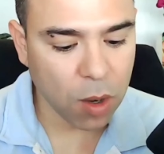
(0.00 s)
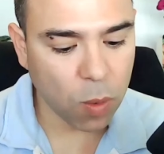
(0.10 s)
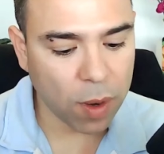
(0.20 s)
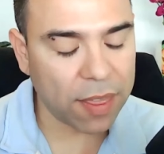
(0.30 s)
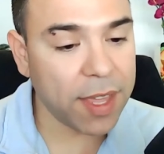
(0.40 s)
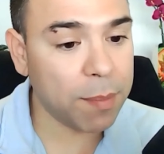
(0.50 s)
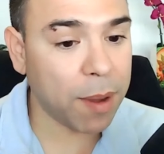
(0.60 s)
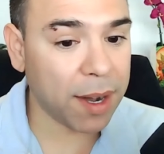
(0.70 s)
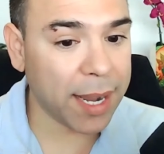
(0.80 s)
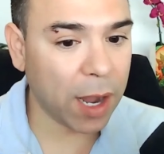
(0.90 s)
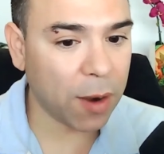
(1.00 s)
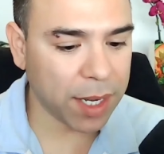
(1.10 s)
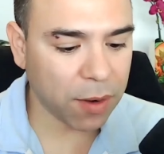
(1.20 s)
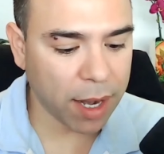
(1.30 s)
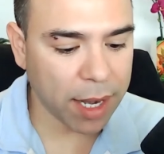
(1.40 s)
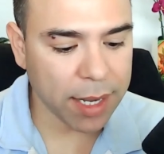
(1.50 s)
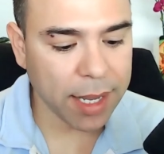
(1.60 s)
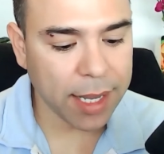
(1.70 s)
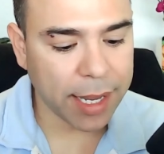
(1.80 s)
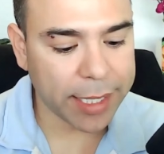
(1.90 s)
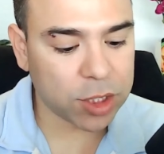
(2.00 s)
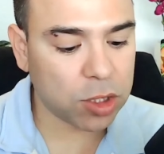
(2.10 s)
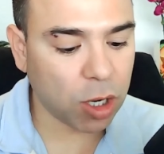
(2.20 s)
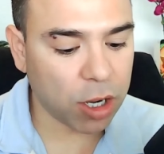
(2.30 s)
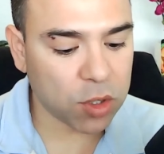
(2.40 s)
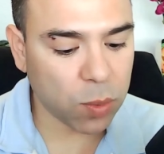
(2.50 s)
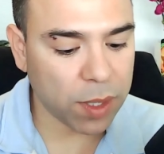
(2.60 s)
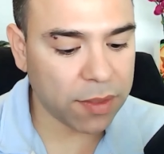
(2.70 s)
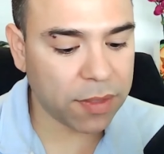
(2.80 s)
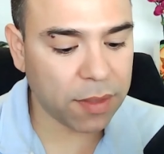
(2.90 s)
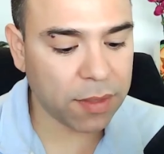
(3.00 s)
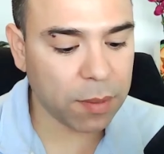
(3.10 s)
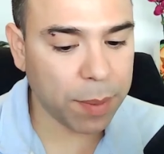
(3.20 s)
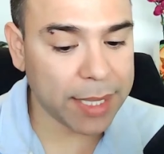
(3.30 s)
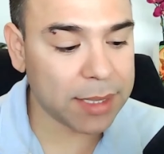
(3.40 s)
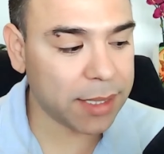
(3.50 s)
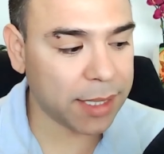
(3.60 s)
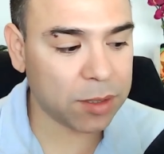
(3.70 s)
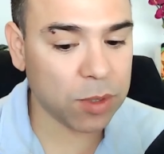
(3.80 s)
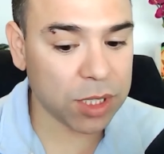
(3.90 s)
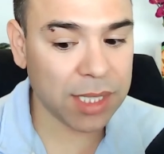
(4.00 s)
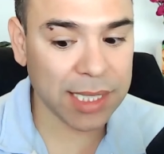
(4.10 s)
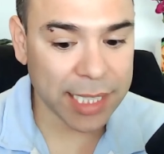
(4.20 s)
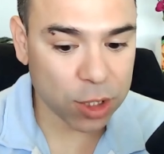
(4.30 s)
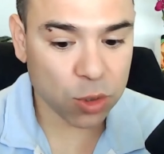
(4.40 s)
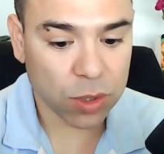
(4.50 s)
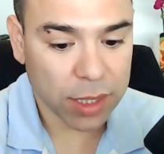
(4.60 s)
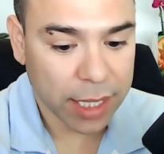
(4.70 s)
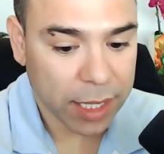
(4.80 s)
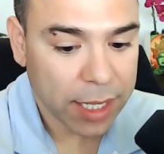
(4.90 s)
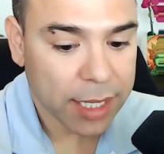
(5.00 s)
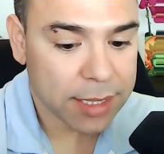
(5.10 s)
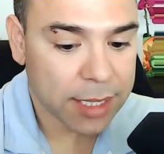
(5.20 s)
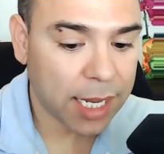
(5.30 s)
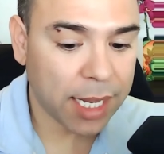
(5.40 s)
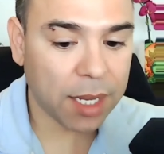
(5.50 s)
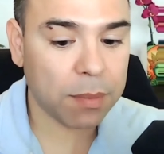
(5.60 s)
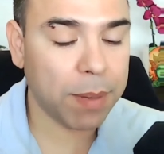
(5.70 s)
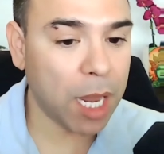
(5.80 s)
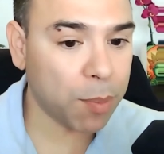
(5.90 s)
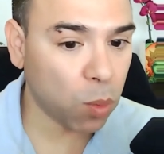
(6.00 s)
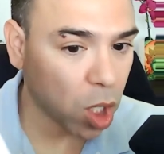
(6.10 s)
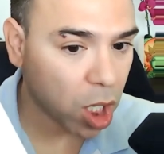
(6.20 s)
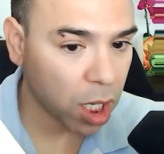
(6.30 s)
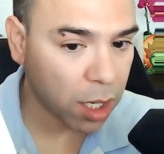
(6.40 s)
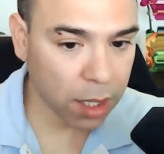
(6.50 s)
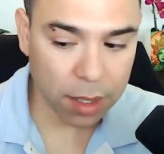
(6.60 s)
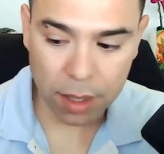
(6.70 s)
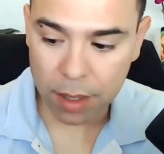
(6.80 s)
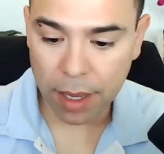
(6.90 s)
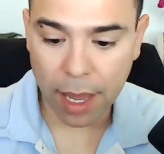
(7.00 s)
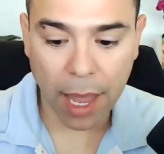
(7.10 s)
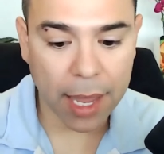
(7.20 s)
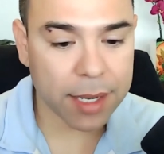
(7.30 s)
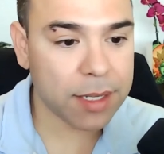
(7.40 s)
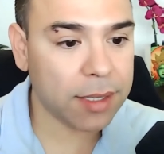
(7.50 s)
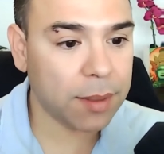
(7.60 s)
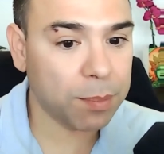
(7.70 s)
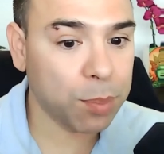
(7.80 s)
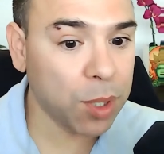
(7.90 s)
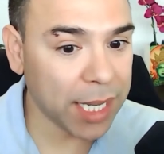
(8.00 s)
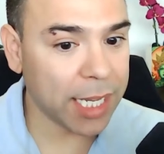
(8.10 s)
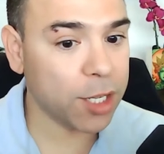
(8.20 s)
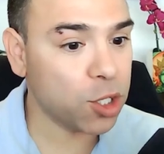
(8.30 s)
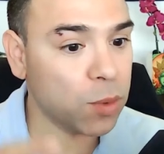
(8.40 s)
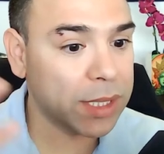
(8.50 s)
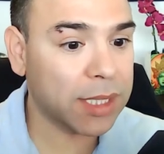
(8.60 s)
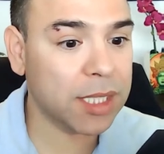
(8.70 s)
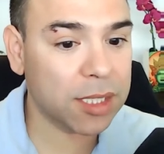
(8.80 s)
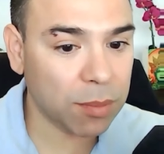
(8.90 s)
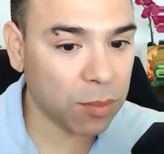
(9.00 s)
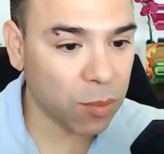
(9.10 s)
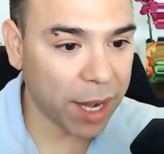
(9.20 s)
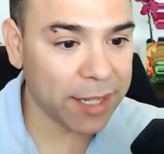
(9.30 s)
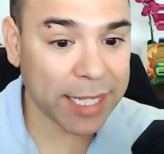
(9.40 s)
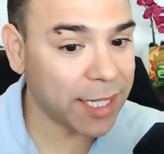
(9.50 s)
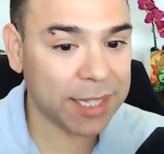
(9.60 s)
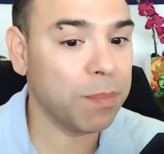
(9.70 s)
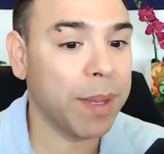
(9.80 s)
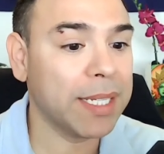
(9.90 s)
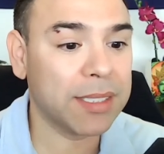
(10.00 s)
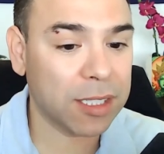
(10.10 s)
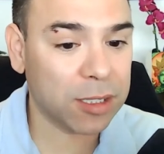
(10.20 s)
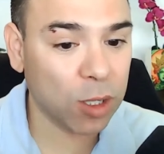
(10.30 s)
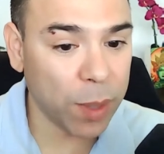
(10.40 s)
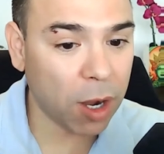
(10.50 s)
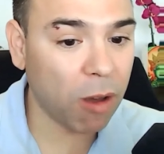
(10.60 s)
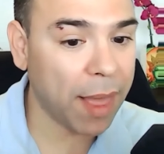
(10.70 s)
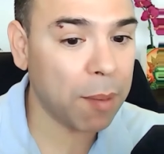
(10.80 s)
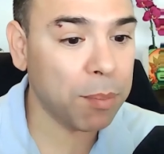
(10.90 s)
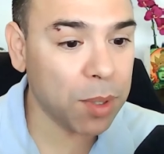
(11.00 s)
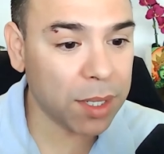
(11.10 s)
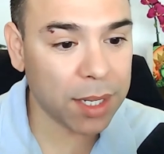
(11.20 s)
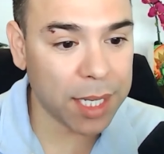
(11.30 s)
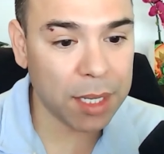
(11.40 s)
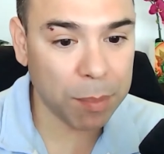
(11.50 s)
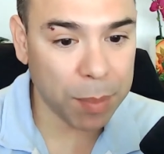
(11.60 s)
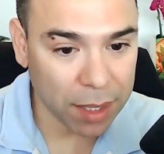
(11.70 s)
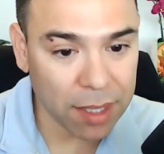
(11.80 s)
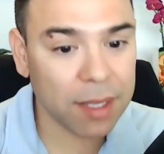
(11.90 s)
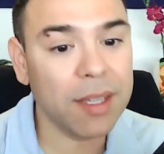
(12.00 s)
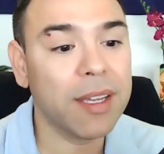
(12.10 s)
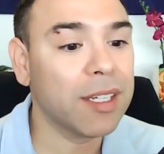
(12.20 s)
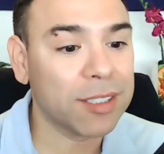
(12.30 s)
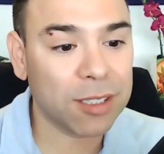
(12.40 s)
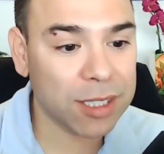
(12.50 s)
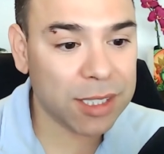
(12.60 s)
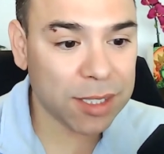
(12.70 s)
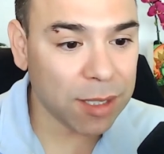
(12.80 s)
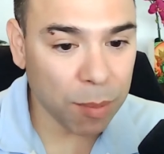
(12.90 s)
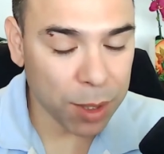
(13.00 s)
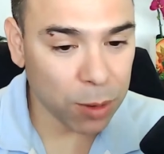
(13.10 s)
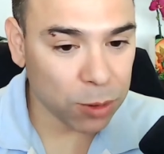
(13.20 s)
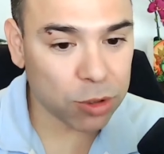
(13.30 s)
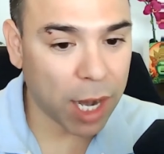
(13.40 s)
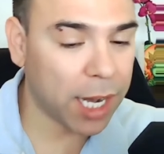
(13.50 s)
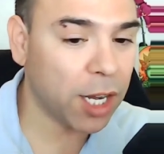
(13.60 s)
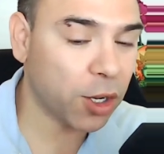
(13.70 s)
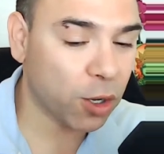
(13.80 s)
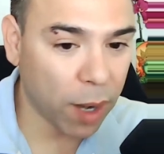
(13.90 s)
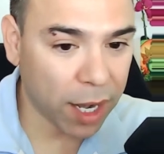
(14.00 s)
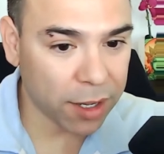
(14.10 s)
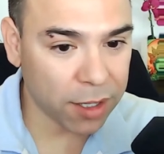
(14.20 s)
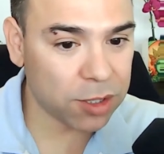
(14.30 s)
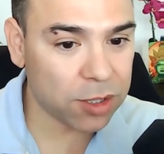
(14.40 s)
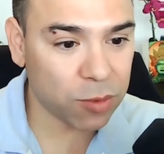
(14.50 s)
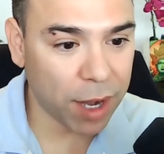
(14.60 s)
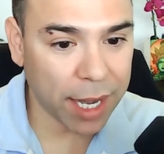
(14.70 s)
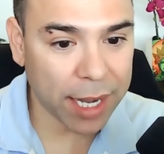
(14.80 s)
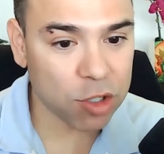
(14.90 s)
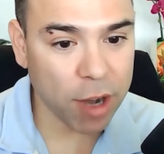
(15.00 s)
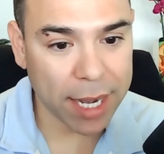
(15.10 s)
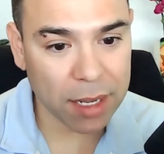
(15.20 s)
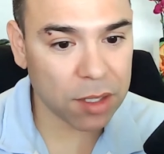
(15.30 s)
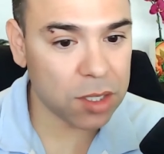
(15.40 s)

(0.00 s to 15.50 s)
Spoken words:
when I think about accounting, right, it starts with the basics, which is literally taking paperwork and putting it into a system, right? That's like the basics. So we call that bookkeeping. So this is somebody who's tracking your records, right? And tracking the